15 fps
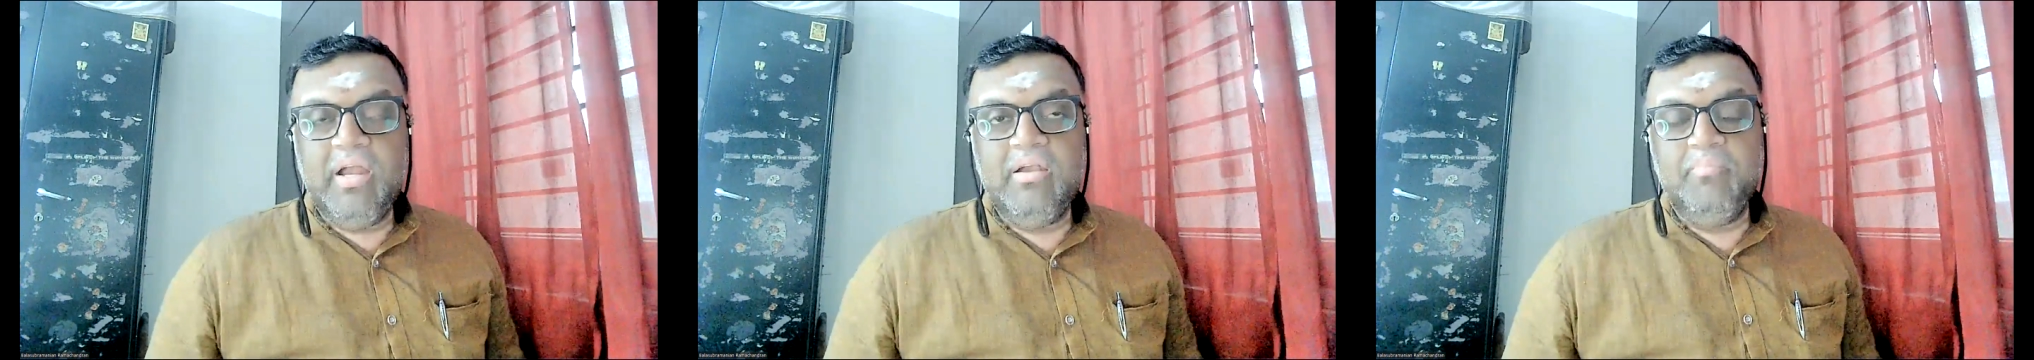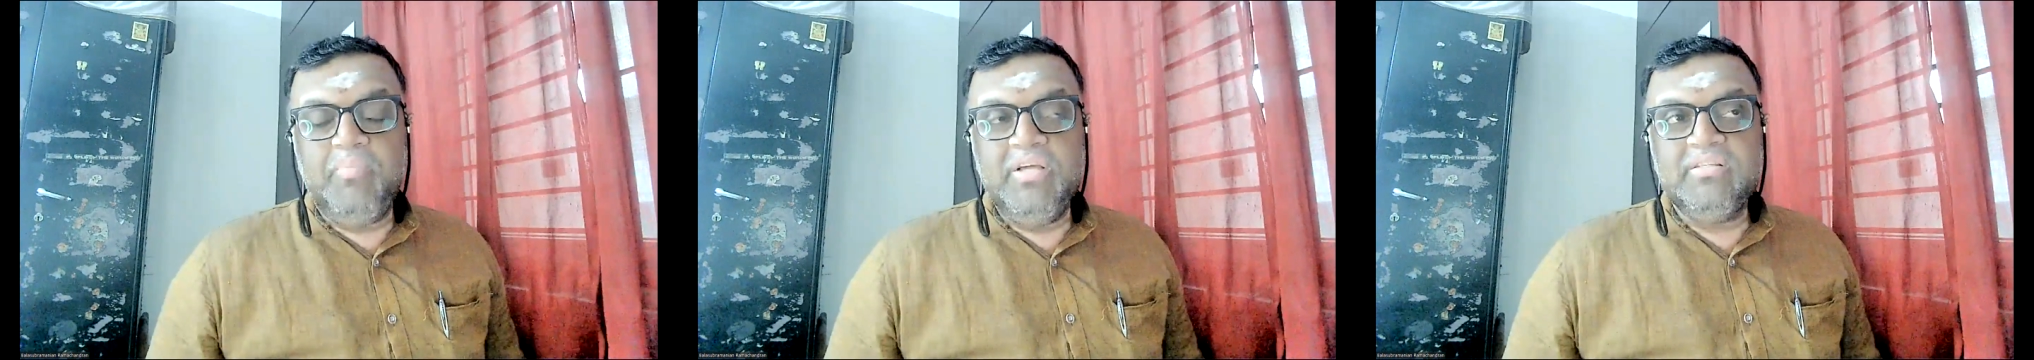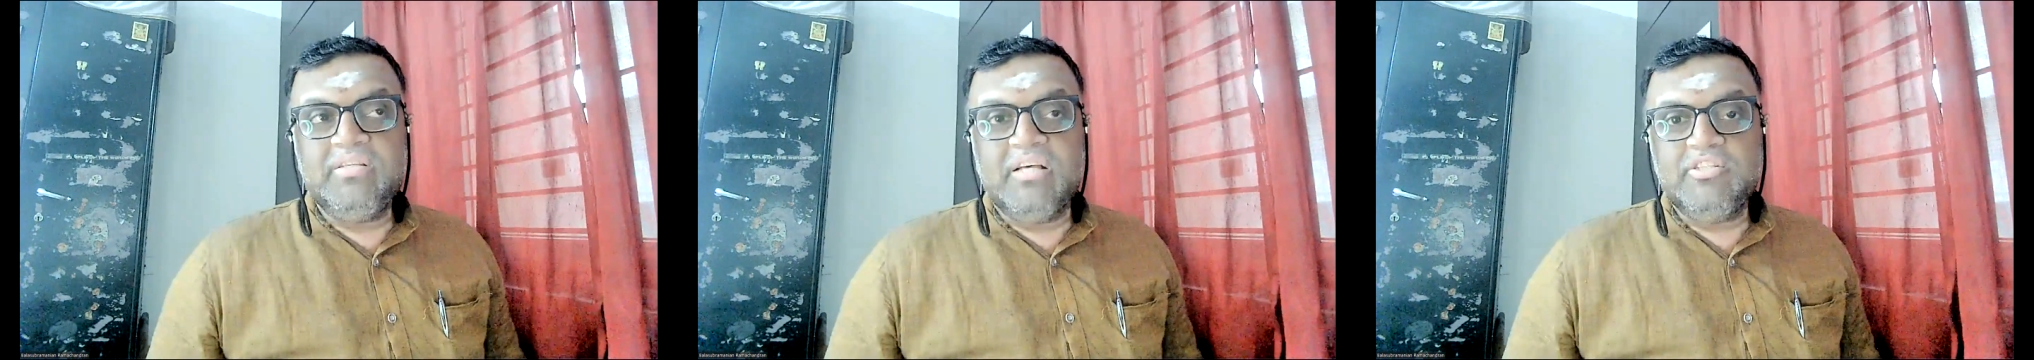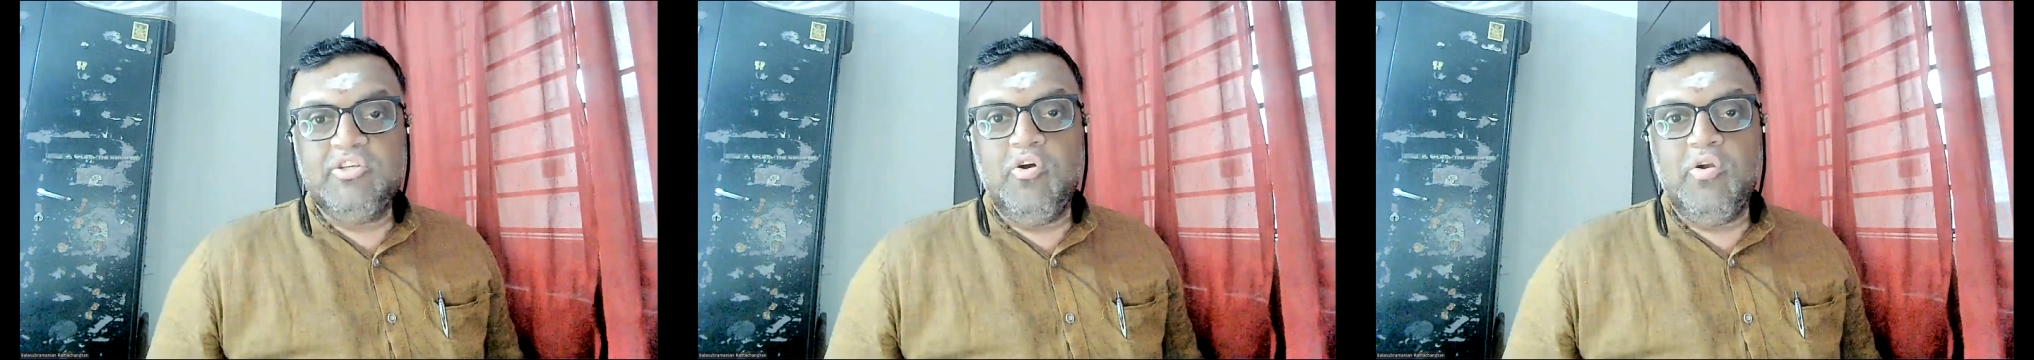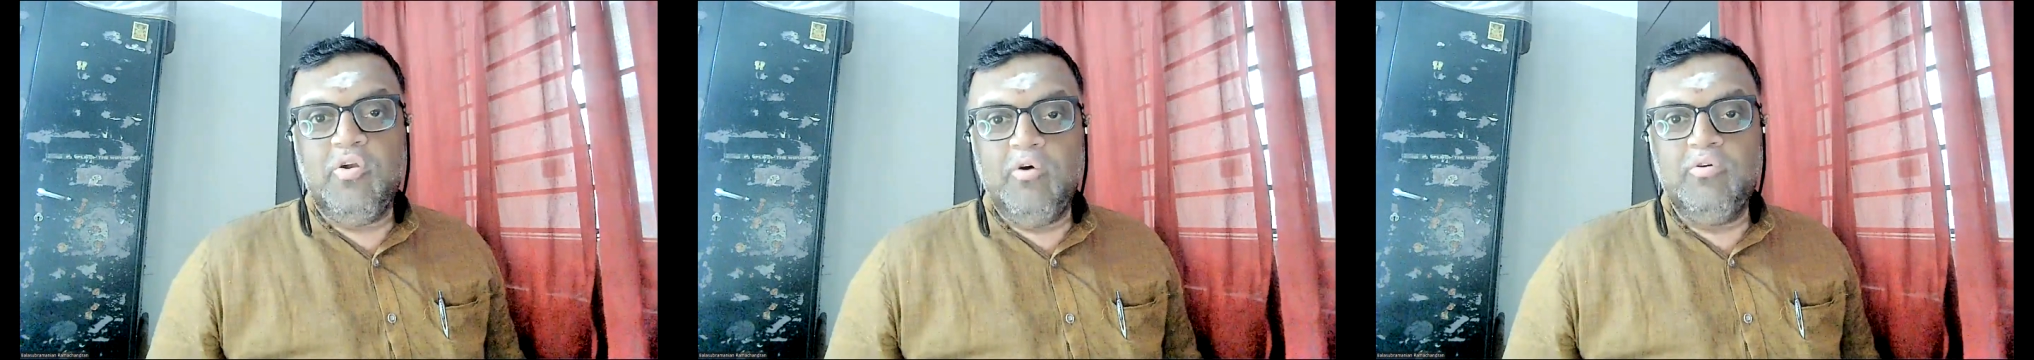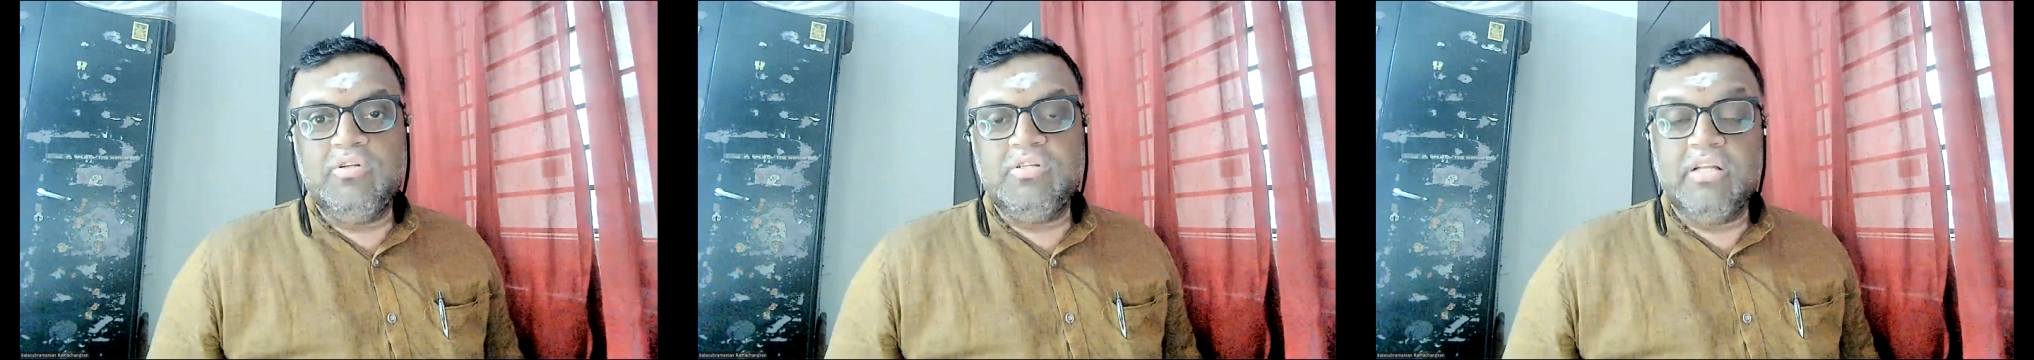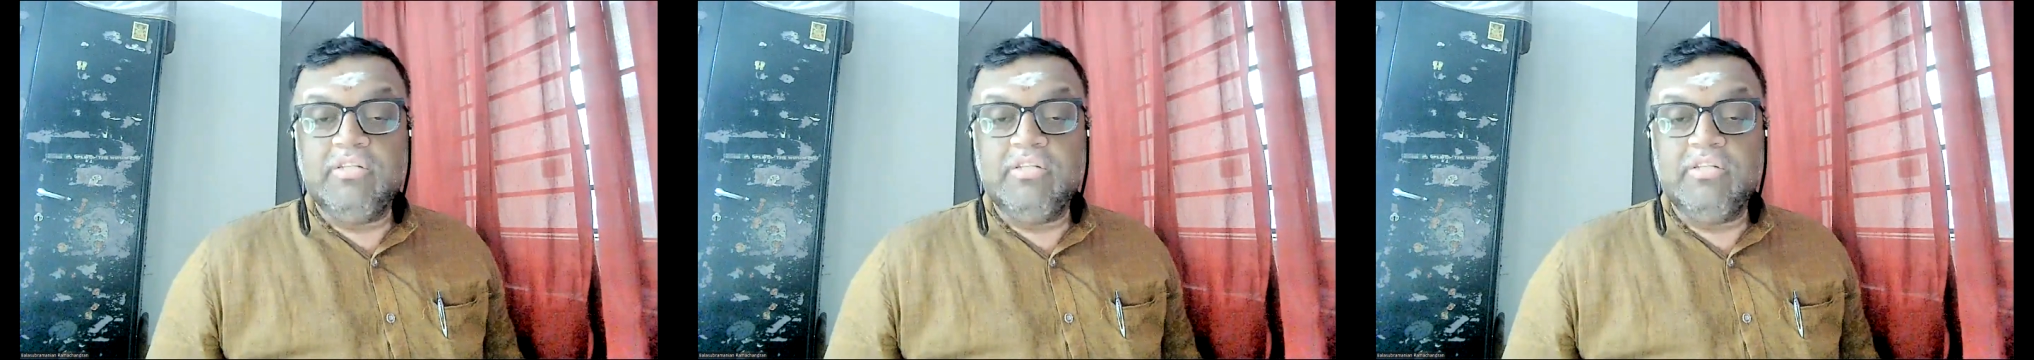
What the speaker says: and please ask your doubts.